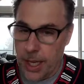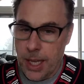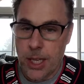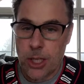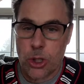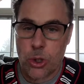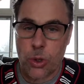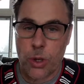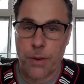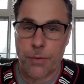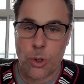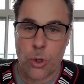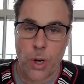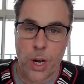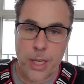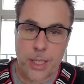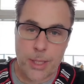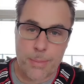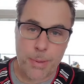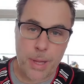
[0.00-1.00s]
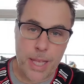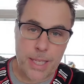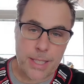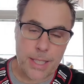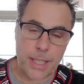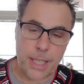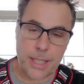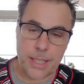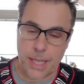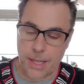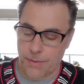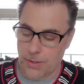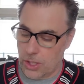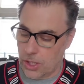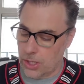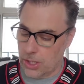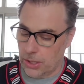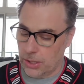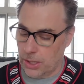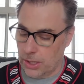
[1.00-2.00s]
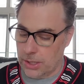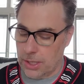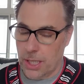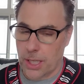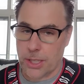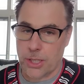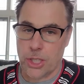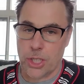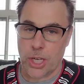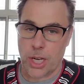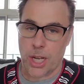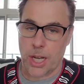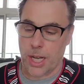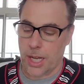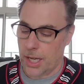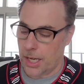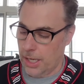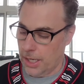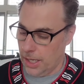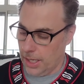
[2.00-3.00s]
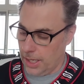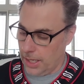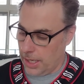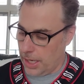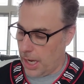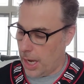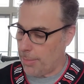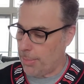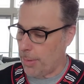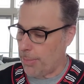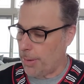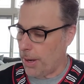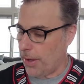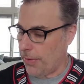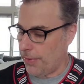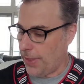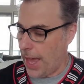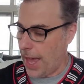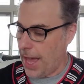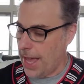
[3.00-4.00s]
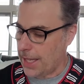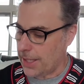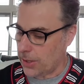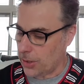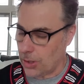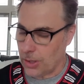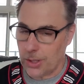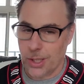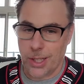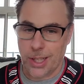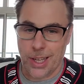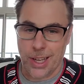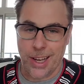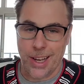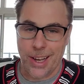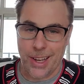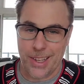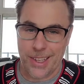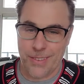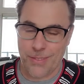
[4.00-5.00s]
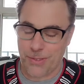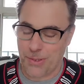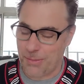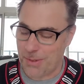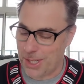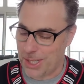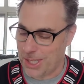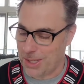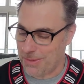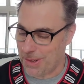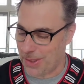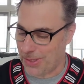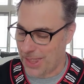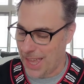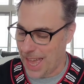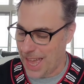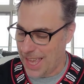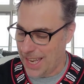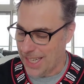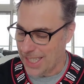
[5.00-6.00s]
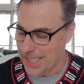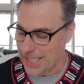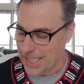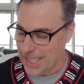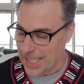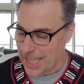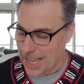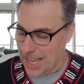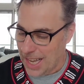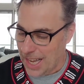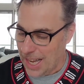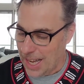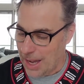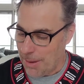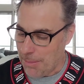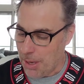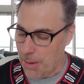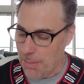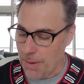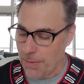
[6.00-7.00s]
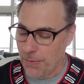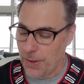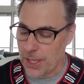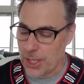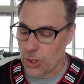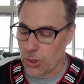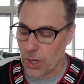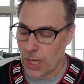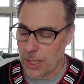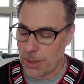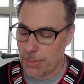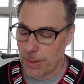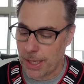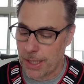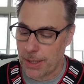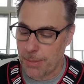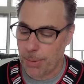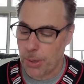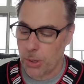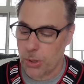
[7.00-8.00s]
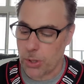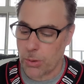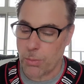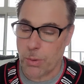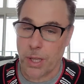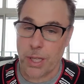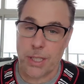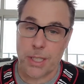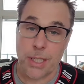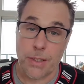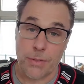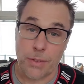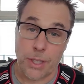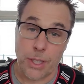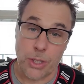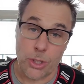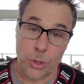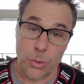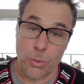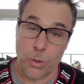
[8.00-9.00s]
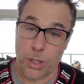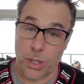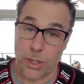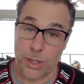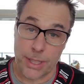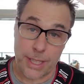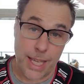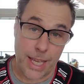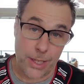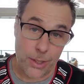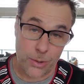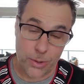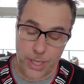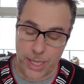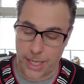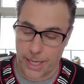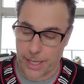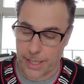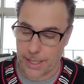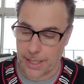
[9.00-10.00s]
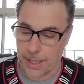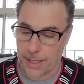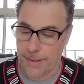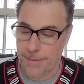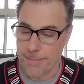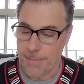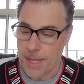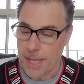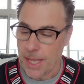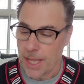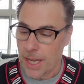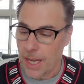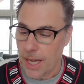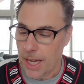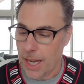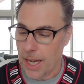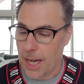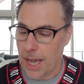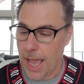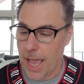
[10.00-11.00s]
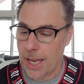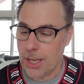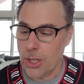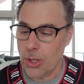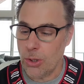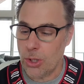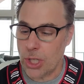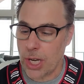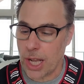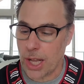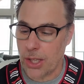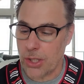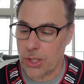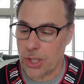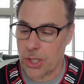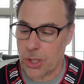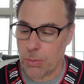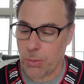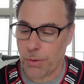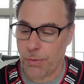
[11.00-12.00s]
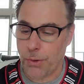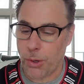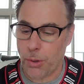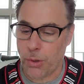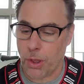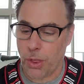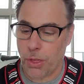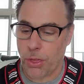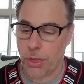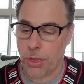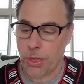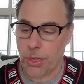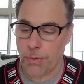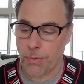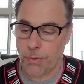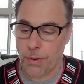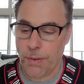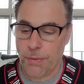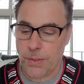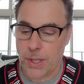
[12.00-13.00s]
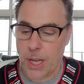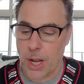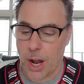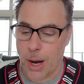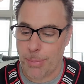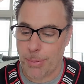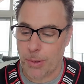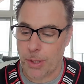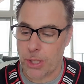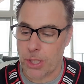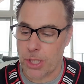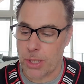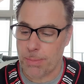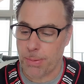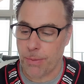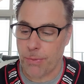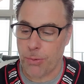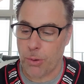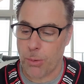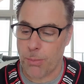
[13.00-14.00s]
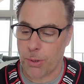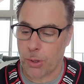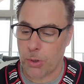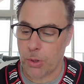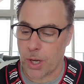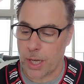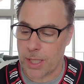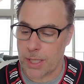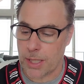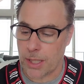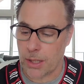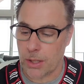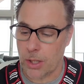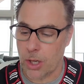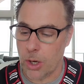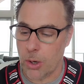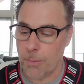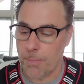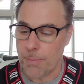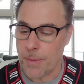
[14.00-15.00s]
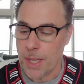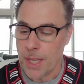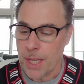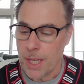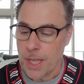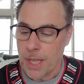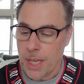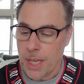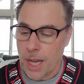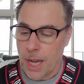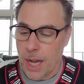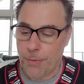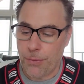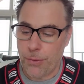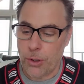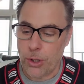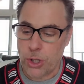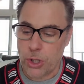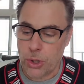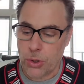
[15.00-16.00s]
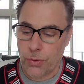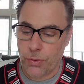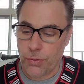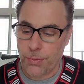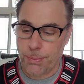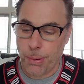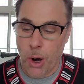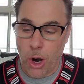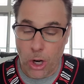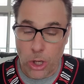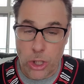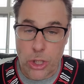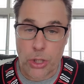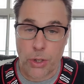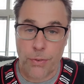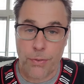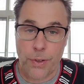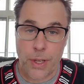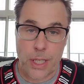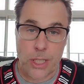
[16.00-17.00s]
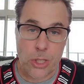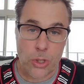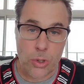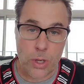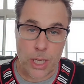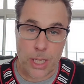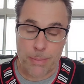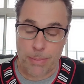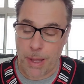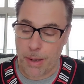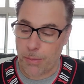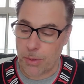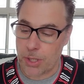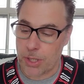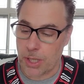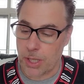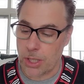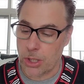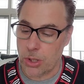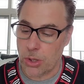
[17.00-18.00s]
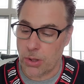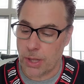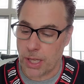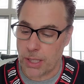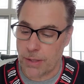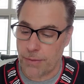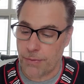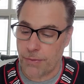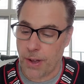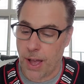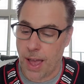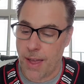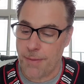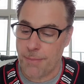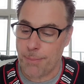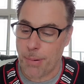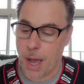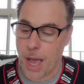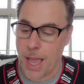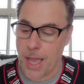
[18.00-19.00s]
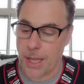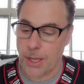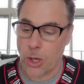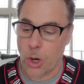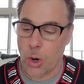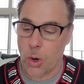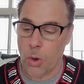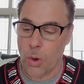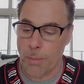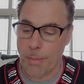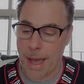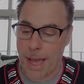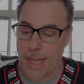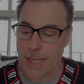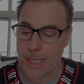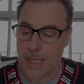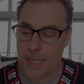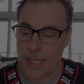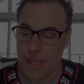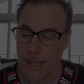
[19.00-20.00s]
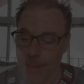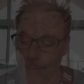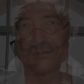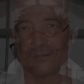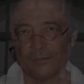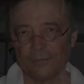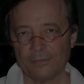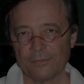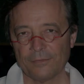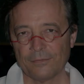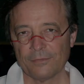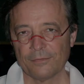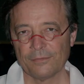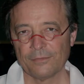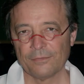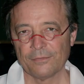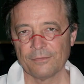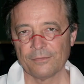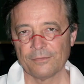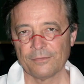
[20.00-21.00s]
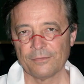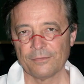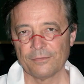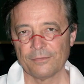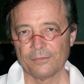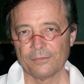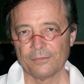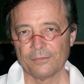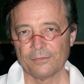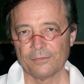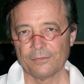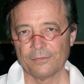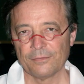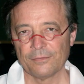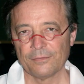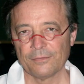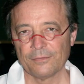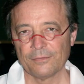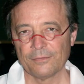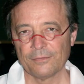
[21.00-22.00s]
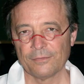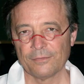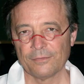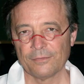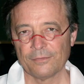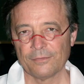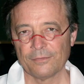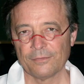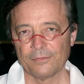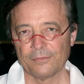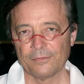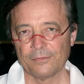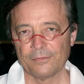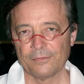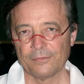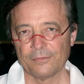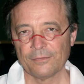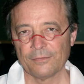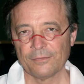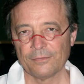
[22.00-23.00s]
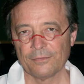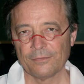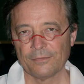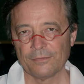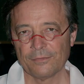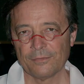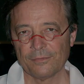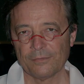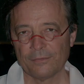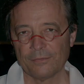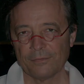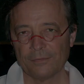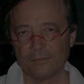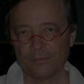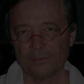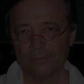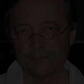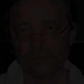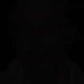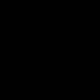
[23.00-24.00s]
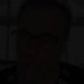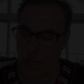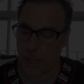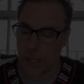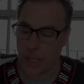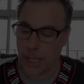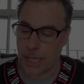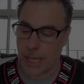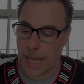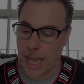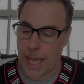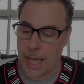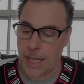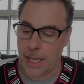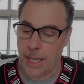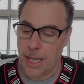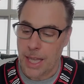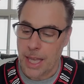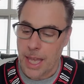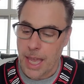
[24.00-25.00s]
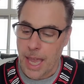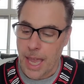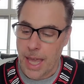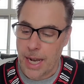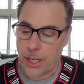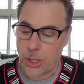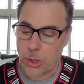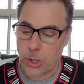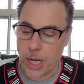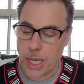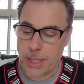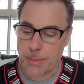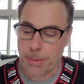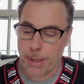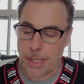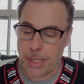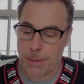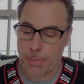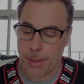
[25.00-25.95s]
History of transplants. I'd like to give you just a little touch up about that, or a little information about that. Human face transplants pose a relatively new world. Yeah, no kidding, huh? And new challenges with fewer than 50 operations performed across the globe. The first partial face transplant was done in 2005 by an OMS, Bernard de Vachevel, a plastic surgeon, Benoit Langale, and a transplant